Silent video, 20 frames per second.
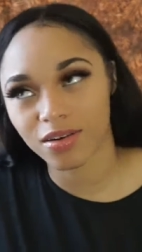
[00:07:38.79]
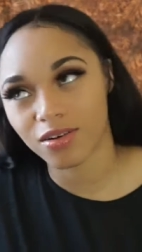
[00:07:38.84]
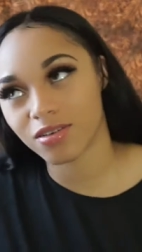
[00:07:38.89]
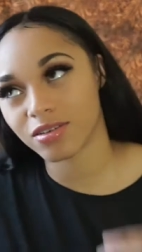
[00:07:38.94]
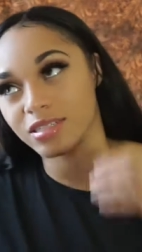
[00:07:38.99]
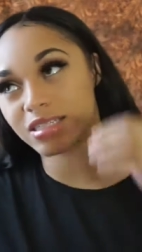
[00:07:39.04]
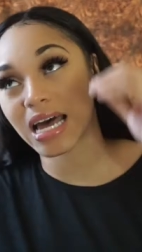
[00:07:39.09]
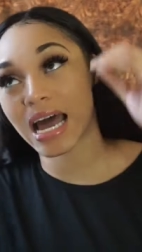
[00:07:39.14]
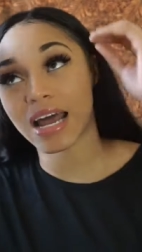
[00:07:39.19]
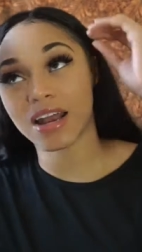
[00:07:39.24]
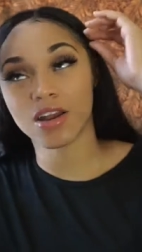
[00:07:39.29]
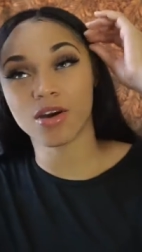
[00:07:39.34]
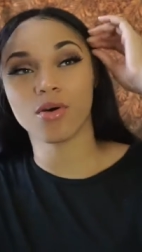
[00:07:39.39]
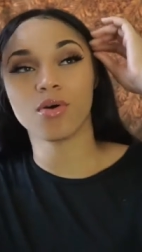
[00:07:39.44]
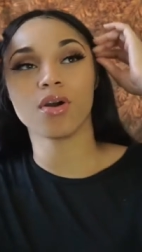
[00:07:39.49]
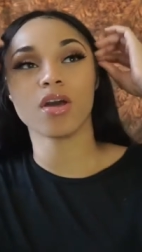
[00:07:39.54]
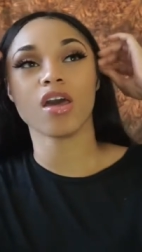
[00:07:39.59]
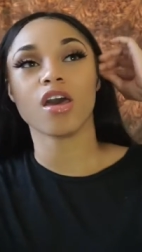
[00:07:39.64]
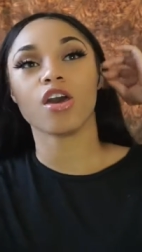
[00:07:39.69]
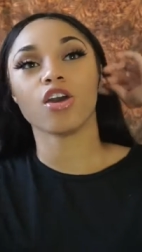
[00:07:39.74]
oh, side
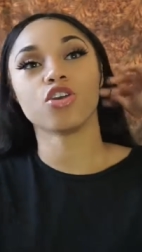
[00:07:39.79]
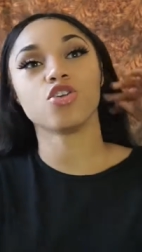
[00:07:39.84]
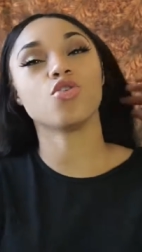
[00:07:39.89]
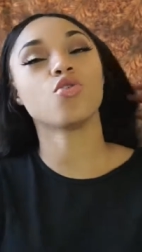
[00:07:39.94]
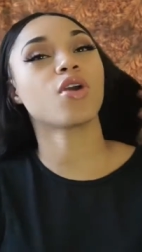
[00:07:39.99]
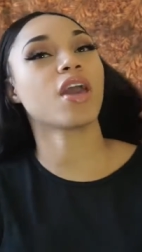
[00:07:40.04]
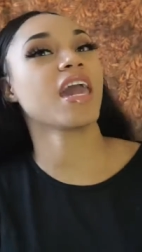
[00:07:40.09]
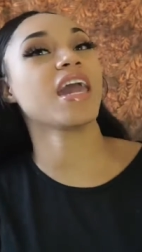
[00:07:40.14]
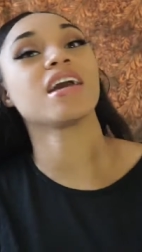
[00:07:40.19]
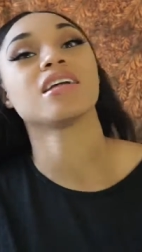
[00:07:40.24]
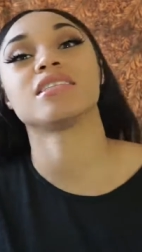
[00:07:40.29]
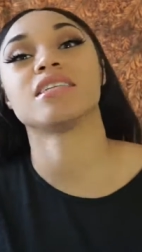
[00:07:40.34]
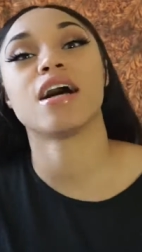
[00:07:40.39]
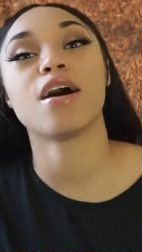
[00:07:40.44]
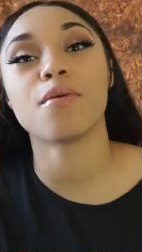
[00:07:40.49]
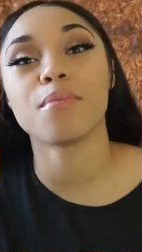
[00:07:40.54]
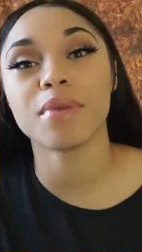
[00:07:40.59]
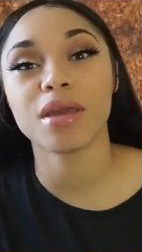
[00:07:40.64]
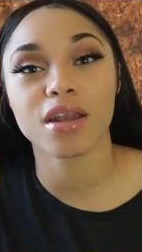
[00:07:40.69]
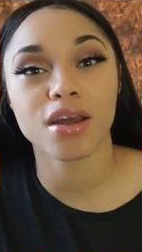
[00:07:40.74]
note, you can't
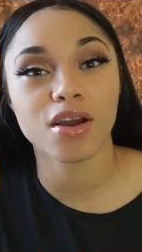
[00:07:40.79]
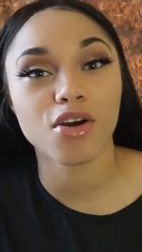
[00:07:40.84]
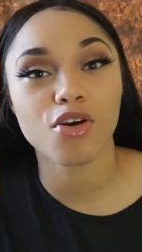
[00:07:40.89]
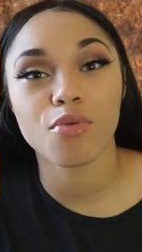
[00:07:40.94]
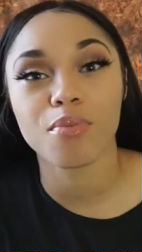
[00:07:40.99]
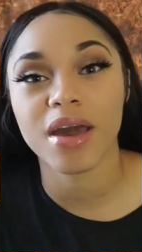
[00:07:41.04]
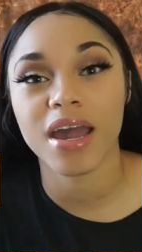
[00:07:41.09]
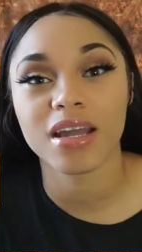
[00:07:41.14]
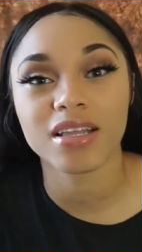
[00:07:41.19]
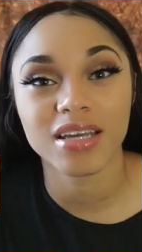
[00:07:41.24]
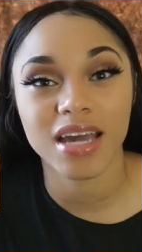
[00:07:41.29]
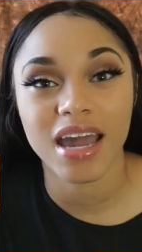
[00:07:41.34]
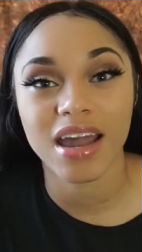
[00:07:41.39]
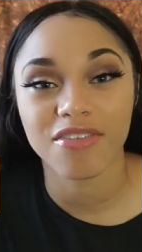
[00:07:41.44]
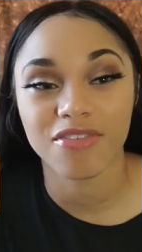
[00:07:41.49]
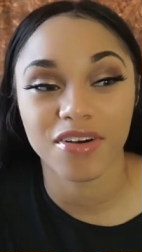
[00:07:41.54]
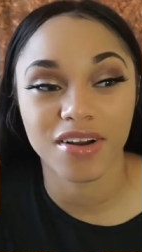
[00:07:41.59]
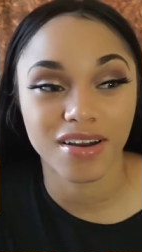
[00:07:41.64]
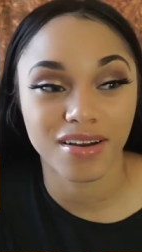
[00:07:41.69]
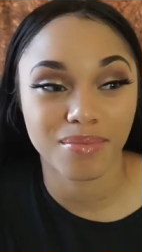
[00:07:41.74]
tell me to go back to
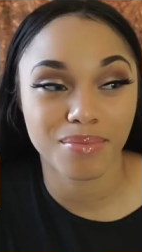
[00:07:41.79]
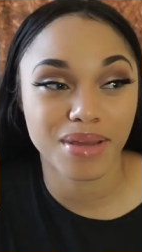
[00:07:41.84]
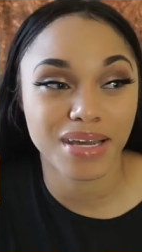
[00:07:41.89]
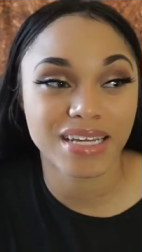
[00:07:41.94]
Africa,